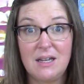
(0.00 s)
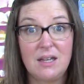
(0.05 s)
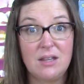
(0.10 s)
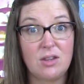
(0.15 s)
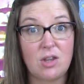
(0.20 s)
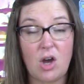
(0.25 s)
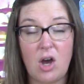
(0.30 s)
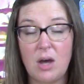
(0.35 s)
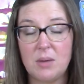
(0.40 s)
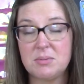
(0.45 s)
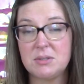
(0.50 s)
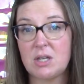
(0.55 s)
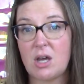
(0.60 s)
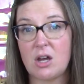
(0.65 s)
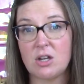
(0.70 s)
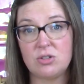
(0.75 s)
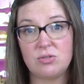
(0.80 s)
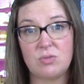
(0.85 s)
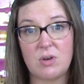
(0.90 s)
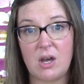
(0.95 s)
the
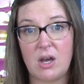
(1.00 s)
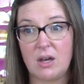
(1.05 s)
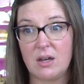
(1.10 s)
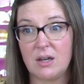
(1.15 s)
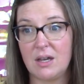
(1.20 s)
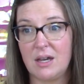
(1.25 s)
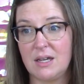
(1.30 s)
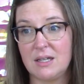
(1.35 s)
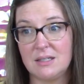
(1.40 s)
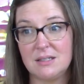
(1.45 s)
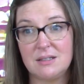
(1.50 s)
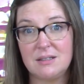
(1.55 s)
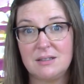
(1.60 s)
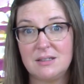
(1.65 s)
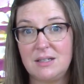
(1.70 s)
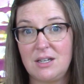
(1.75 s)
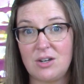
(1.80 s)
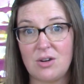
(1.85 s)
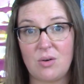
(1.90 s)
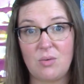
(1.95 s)
hopscotch rug, a
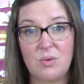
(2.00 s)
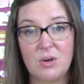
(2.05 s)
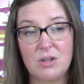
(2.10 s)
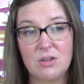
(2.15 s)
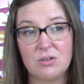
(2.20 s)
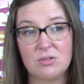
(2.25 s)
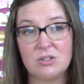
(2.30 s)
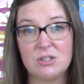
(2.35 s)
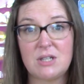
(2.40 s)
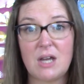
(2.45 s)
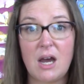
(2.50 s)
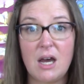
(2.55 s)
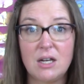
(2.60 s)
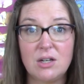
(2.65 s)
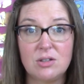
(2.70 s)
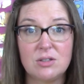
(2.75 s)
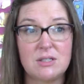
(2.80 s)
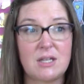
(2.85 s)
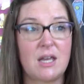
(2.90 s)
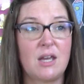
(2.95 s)
you know one of those
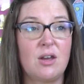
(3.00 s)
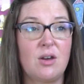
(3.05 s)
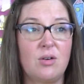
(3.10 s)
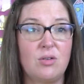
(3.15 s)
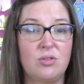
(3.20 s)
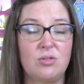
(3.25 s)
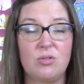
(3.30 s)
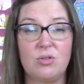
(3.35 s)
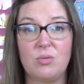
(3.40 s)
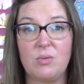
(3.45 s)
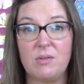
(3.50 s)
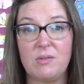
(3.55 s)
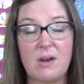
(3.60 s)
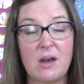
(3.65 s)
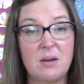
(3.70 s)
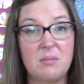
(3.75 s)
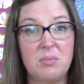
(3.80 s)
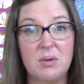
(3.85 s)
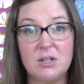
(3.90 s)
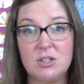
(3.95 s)
tunnels they can go through. We've
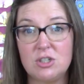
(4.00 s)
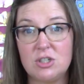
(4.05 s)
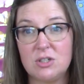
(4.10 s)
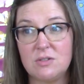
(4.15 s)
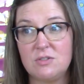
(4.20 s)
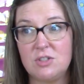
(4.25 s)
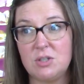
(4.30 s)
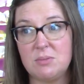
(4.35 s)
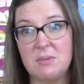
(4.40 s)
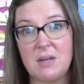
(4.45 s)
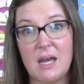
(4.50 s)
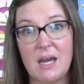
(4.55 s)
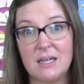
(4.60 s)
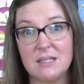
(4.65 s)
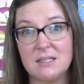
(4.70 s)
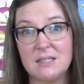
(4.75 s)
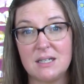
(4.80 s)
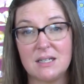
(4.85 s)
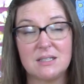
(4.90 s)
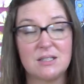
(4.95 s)
got a bunch of
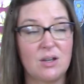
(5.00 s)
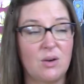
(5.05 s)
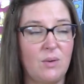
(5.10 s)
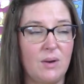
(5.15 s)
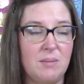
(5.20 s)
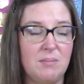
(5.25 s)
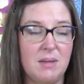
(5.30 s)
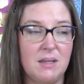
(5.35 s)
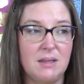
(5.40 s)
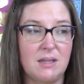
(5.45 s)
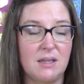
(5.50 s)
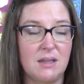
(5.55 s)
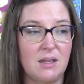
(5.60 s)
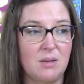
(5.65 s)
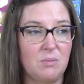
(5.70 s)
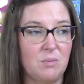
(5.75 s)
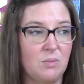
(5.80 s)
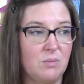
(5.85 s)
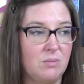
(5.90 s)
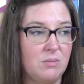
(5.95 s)
gymnastics equipment that
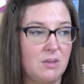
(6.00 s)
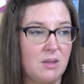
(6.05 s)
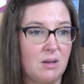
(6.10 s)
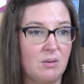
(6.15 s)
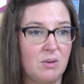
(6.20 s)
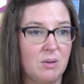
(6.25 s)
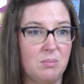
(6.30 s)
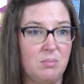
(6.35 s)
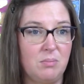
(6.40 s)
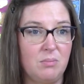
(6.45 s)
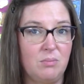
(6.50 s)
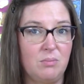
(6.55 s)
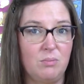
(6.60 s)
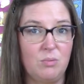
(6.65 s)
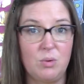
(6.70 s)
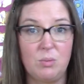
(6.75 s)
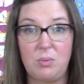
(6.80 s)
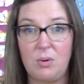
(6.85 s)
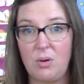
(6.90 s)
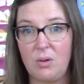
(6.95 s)
that, that we
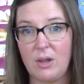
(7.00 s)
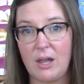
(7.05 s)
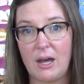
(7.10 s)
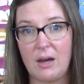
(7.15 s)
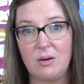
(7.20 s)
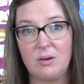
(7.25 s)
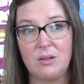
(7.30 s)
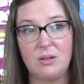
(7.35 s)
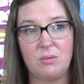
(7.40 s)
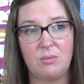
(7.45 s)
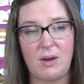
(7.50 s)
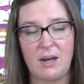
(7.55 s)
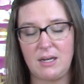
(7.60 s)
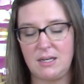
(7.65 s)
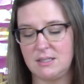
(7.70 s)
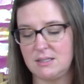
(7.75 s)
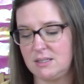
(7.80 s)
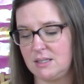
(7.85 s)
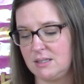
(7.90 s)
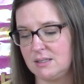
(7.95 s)
will pull out in the
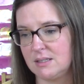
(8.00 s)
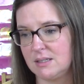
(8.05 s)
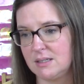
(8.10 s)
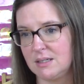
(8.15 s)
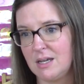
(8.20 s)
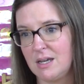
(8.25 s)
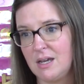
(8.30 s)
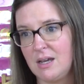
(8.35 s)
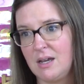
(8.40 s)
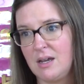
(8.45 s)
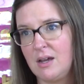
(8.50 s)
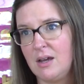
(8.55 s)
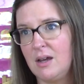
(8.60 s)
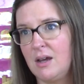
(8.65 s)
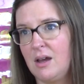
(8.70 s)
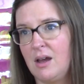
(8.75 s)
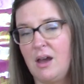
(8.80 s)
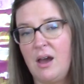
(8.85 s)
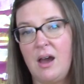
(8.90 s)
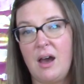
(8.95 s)
rainy season.
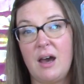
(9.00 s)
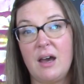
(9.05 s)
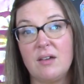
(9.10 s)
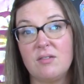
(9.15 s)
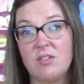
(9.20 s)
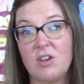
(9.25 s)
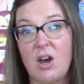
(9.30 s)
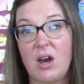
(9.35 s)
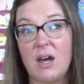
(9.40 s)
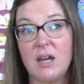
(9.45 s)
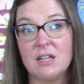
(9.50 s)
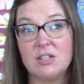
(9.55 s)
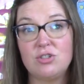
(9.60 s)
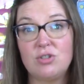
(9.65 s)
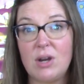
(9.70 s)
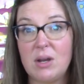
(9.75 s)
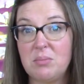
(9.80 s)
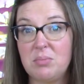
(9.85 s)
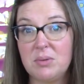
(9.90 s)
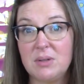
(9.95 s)
I've got
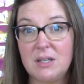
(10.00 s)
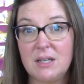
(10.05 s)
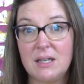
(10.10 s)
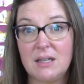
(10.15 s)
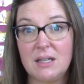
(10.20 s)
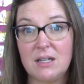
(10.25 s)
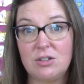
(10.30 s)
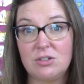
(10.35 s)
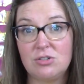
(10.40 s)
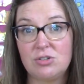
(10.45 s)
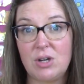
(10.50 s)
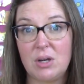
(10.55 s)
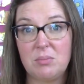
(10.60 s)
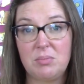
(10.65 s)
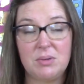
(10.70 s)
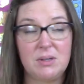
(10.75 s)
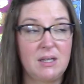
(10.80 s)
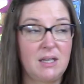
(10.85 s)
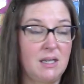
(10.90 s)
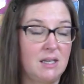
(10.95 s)
trampoline, little
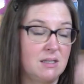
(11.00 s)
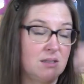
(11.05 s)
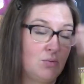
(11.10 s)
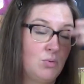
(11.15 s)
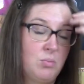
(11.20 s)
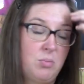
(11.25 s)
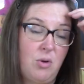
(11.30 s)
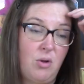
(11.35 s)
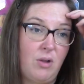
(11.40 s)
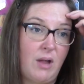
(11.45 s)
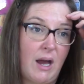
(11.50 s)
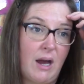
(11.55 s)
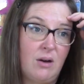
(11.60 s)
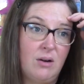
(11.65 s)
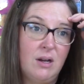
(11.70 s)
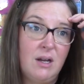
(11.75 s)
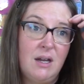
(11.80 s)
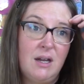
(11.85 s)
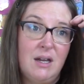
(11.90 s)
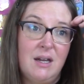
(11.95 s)
trampolines. We'll pull
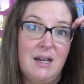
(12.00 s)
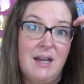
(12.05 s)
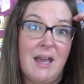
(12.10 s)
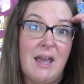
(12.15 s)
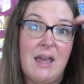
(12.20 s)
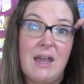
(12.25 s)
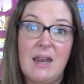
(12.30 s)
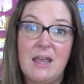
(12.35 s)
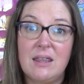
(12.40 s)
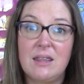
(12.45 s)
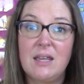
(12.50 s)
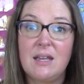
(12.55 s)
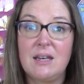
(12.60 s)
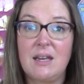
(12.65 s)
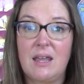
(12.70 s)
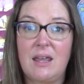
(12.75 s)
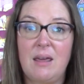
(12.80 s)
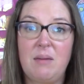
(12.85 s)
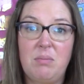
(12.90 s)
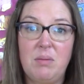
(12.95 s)
out anything
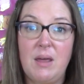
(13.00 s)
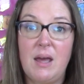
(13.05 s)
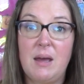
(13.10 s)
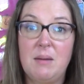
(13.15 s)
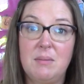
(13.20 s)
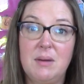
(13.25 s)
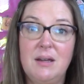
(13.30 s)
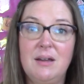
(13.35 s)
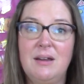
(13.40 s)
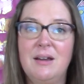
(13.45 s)
to keep them